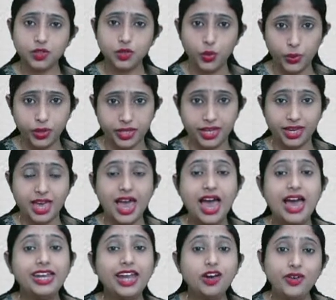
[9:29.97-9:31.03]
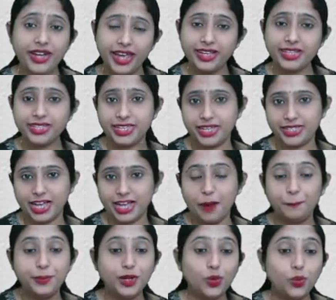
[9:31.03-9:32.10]
Okay. Now, next
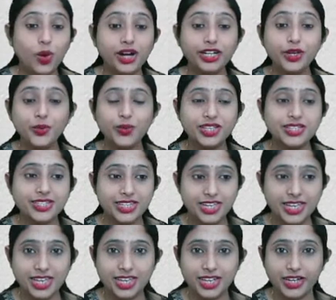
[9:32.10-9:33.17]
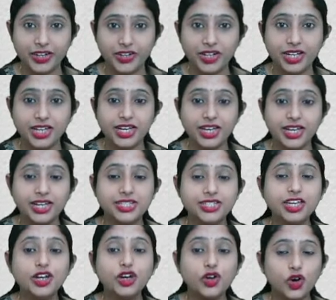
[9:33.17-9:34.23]
example, what you can see here, it's
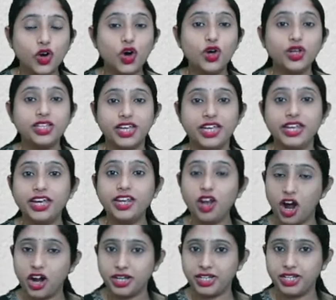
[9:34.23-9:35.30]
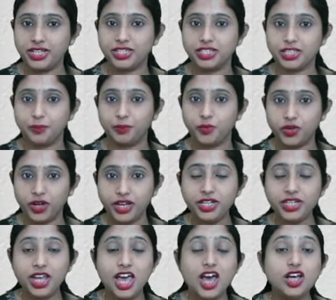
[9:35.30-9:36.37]
a growth in an organism, right?
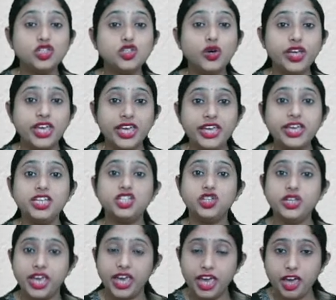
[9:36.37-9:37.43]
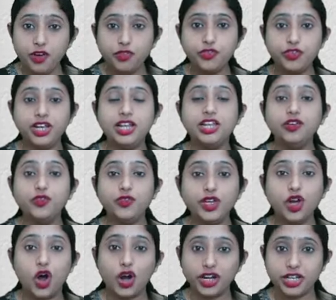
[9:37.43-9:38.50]
So each and every
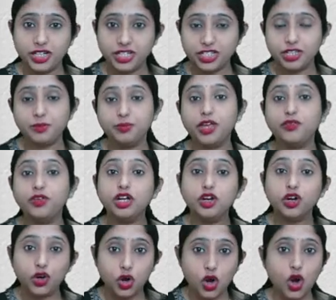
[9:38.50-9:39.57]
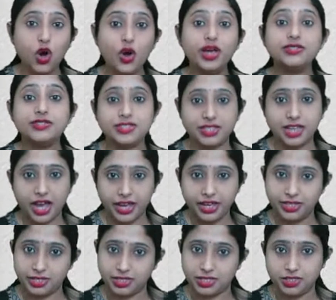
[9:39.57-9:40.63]
living organism, they will grow in
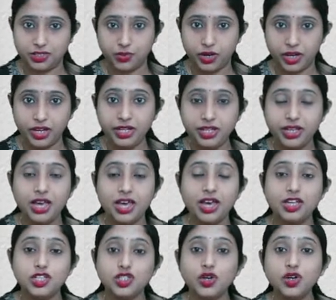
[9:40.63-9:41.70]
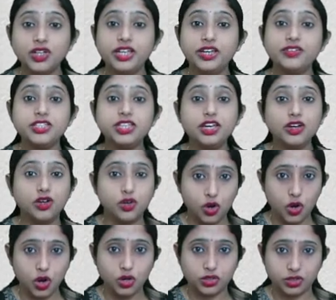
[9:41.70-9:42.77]
size, right? So there is a
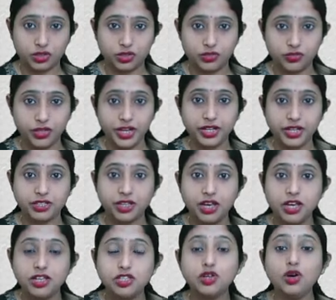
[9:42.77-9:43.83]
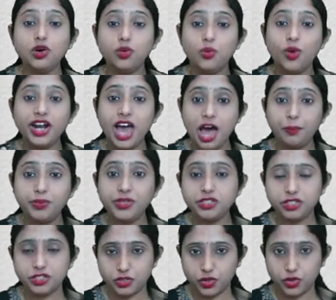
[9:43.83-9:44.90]
growth, right? So what
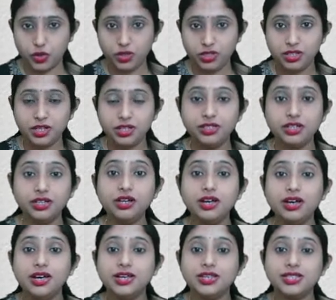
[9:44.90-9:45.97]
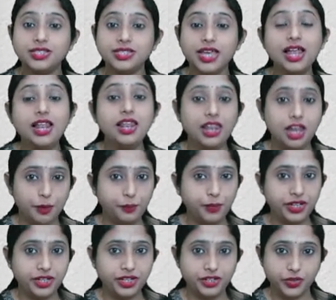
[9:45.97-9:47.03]
happens in growth? The cell
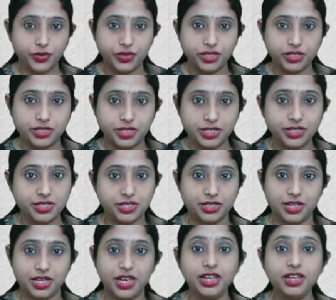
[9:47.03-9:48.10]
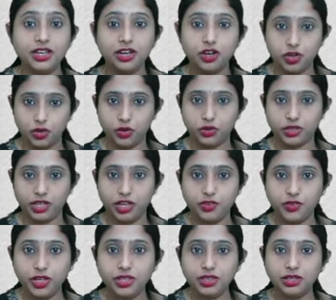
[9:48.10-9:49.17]
number increases in growth.
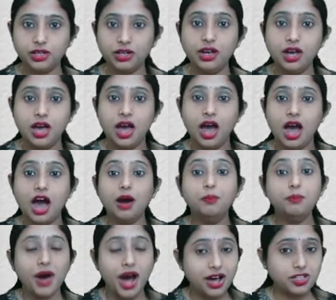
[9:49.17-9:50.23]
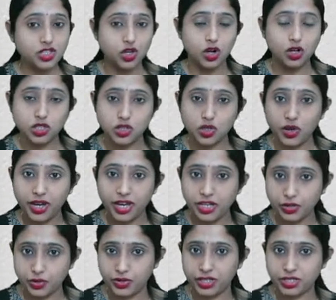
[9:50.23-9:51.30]
Even the mass also
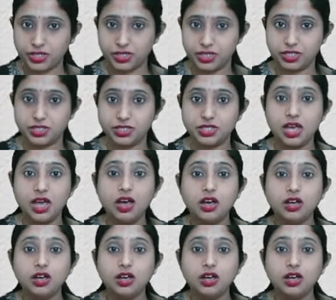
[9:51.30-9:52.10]
increases.